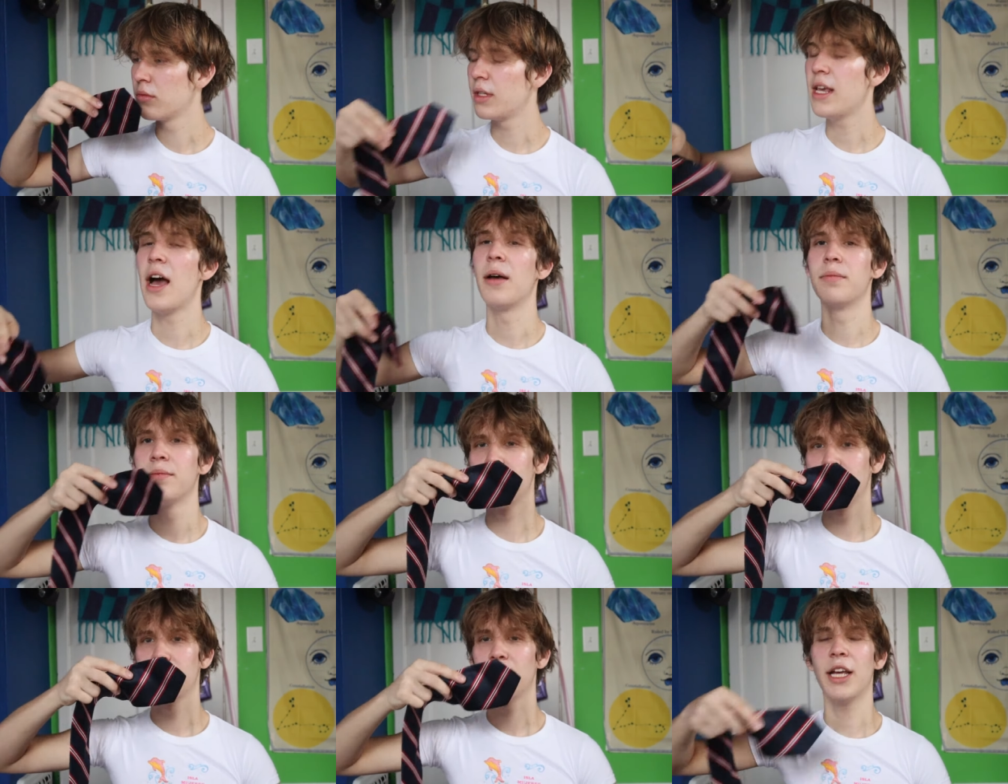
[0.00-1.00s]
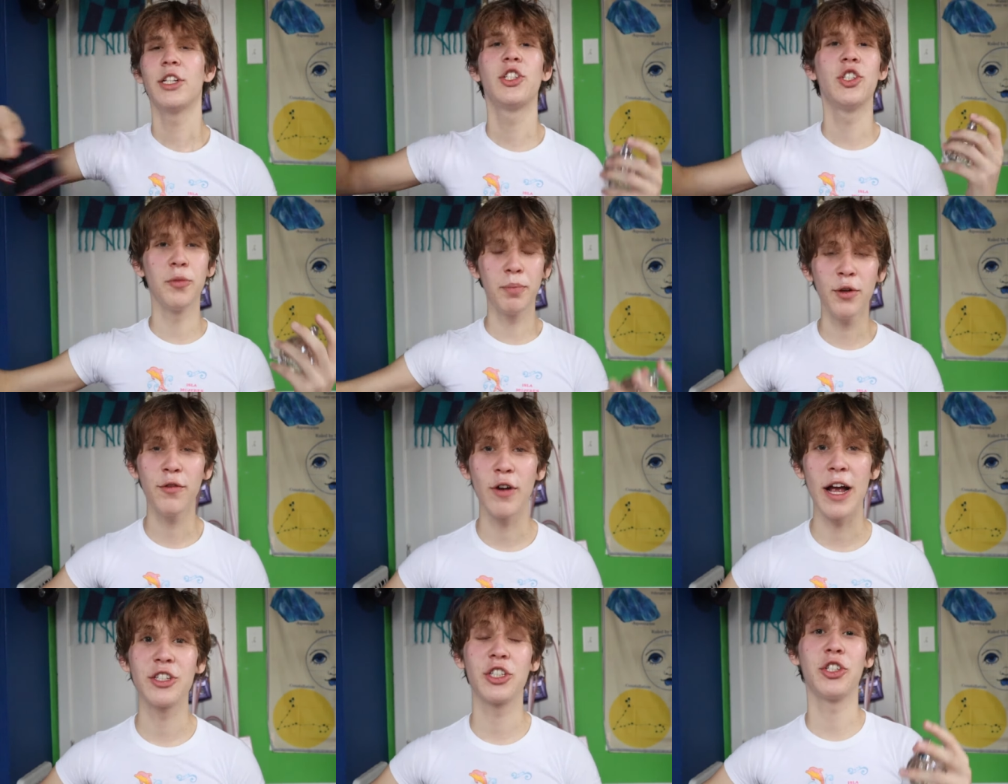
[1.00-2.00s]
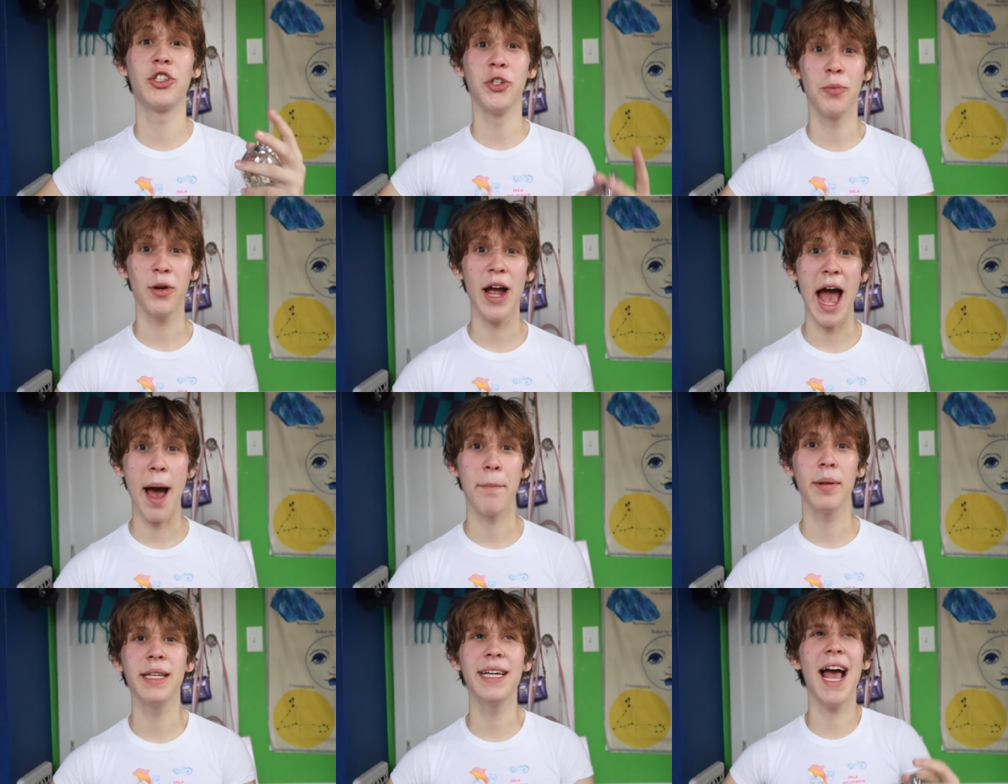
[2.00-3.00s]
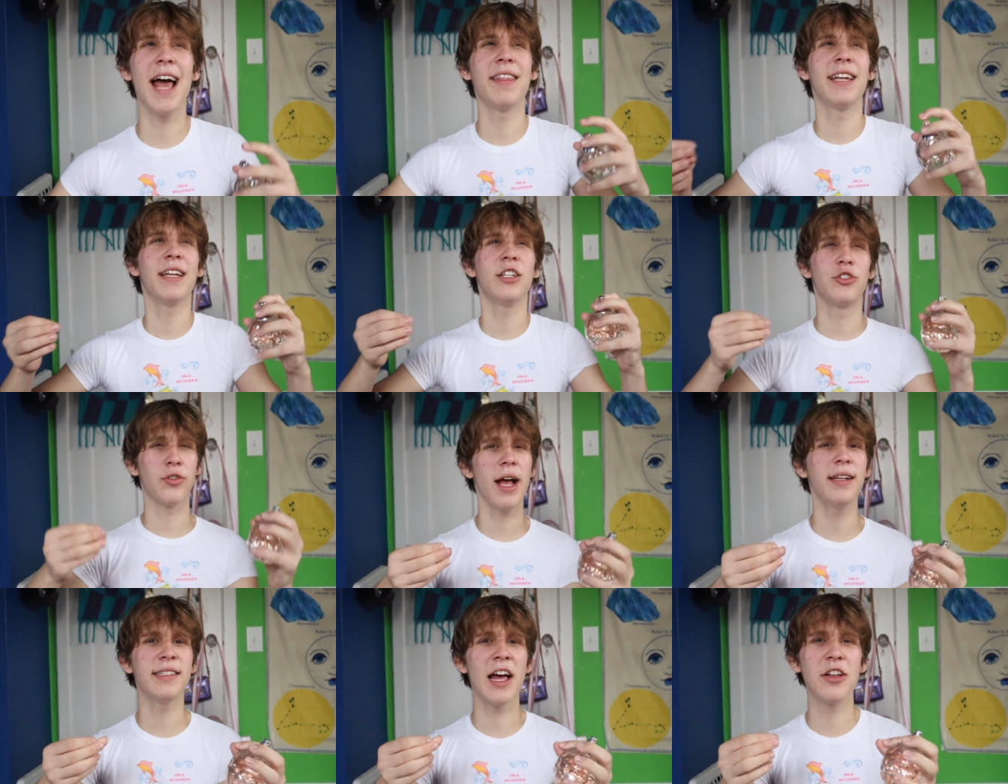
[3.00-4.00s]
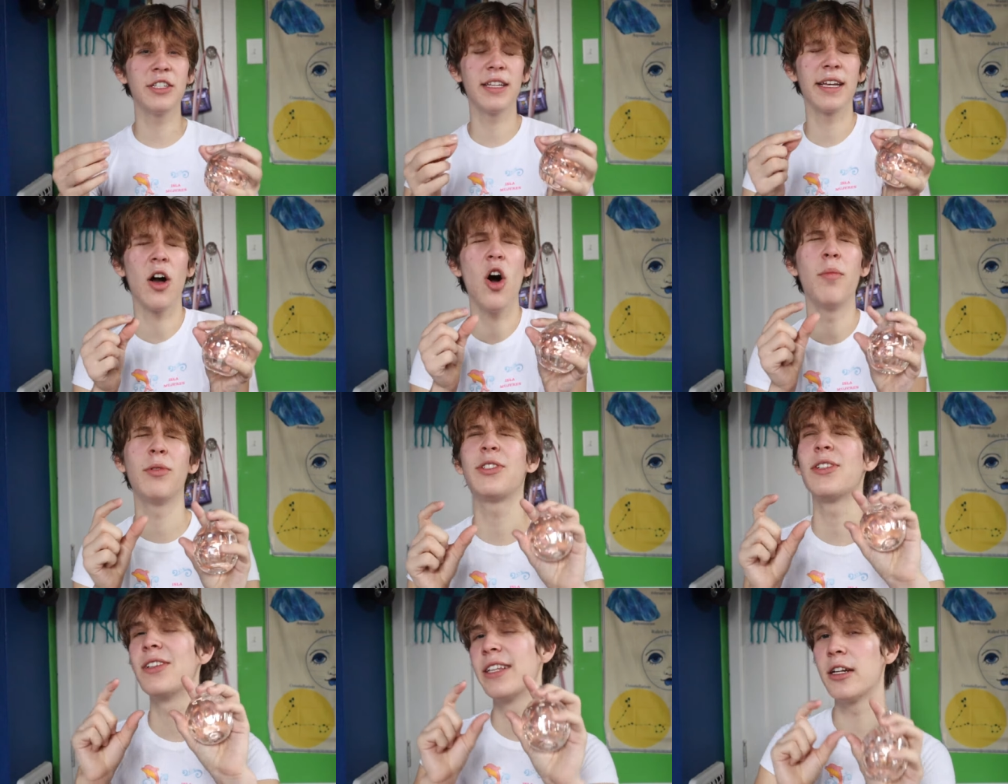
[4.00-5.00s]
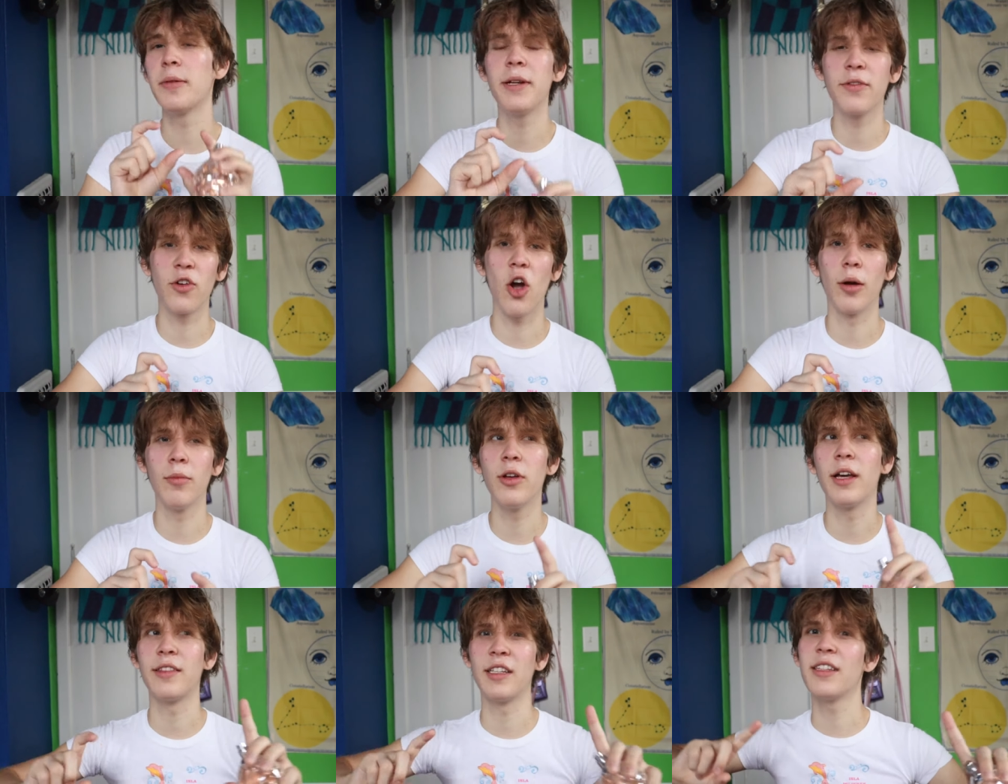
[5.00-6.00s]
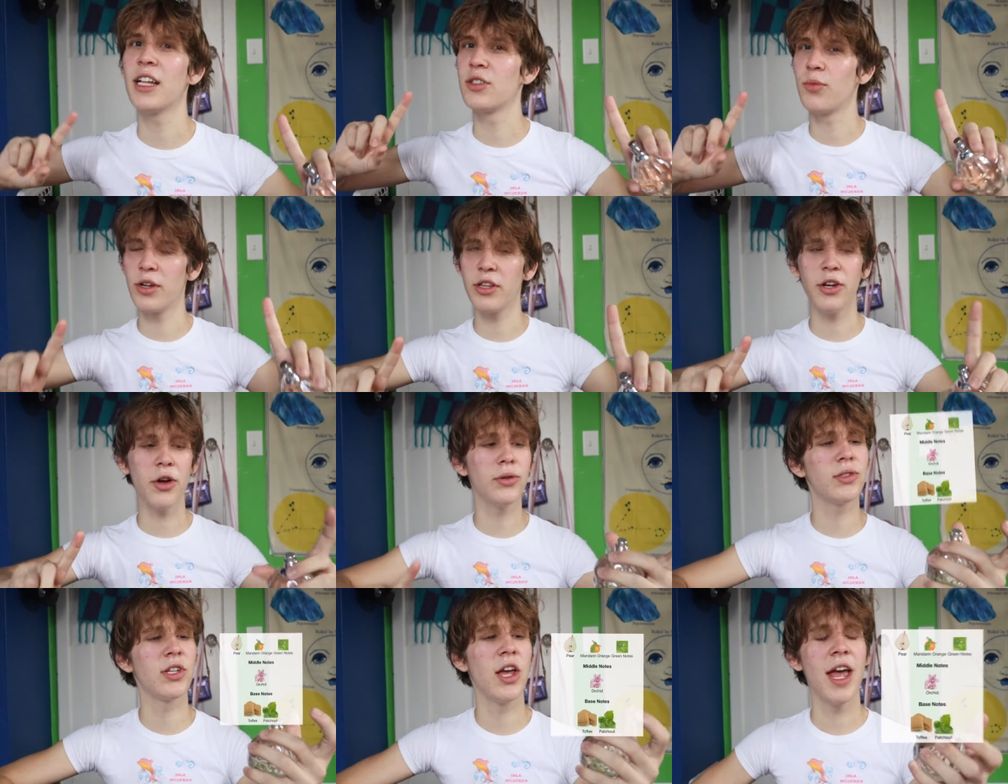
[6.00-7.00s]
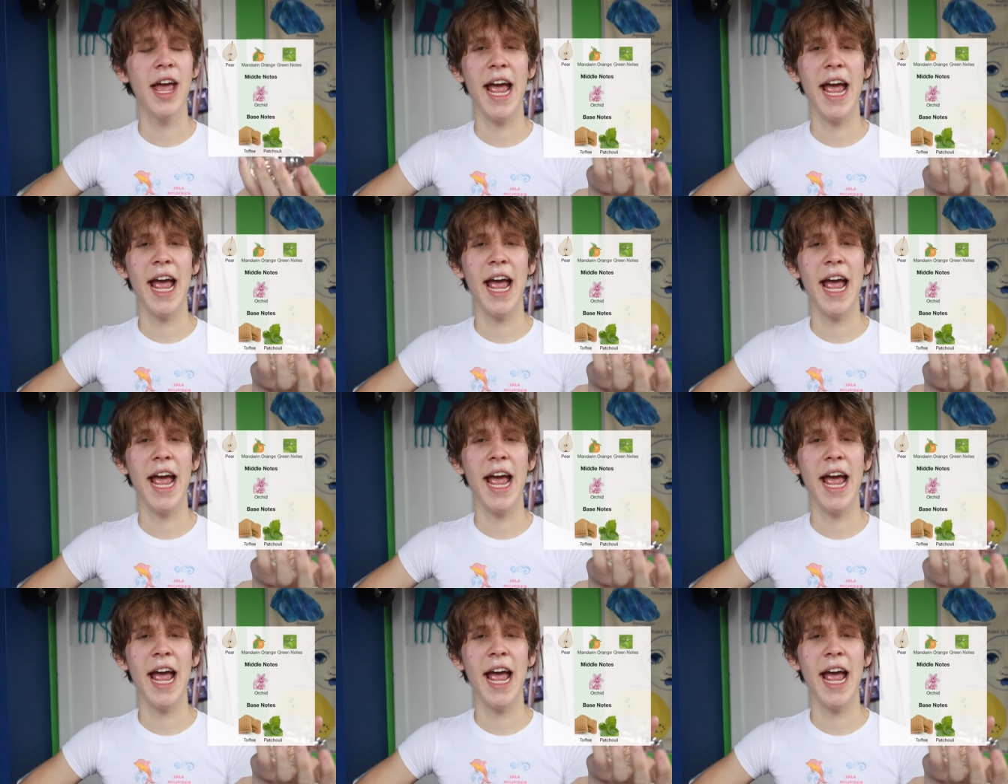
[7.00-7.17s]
Yeah, it's super fresh, super appley, and then it dries down to like almost a little bit of caramel. I think that's one of the notes.